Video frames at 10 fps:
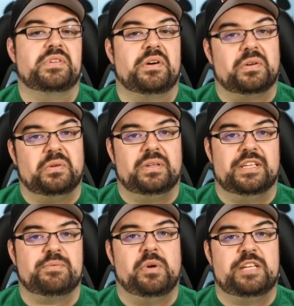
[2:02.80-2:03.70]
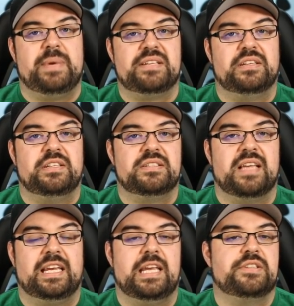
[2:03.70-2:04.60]
this article at this point is basically just
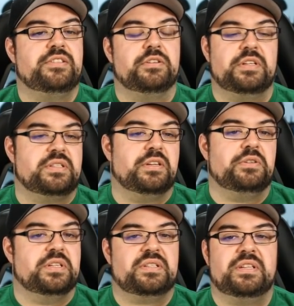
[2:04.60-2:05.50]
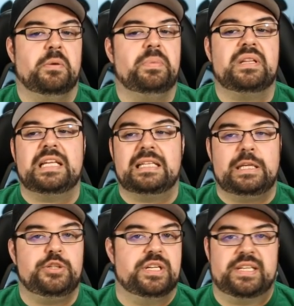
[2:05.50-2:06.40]
like, it's, they're just, they're just
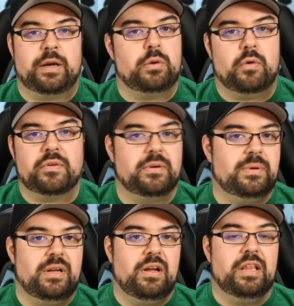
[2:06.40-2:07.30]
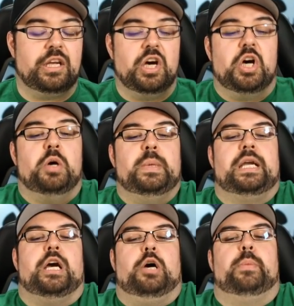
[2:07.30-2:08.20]
completely jizzing all all over it. Like, oh my
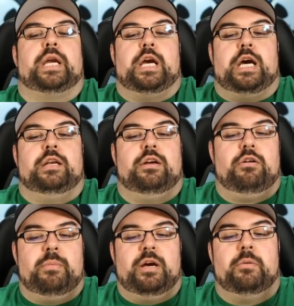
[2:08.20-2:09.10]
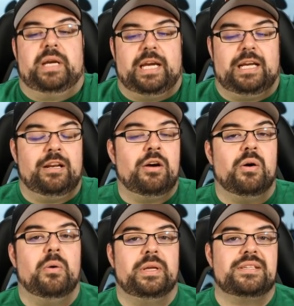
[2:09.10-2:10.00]
god, oh my god, oh my, oh my god.
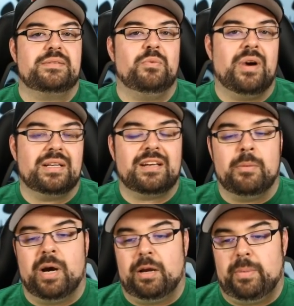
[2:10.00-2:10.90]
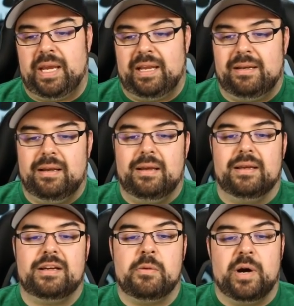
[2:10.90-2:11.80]
No, it's what? Come on, man.
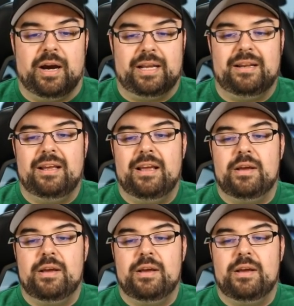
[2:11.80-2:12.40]
Come on.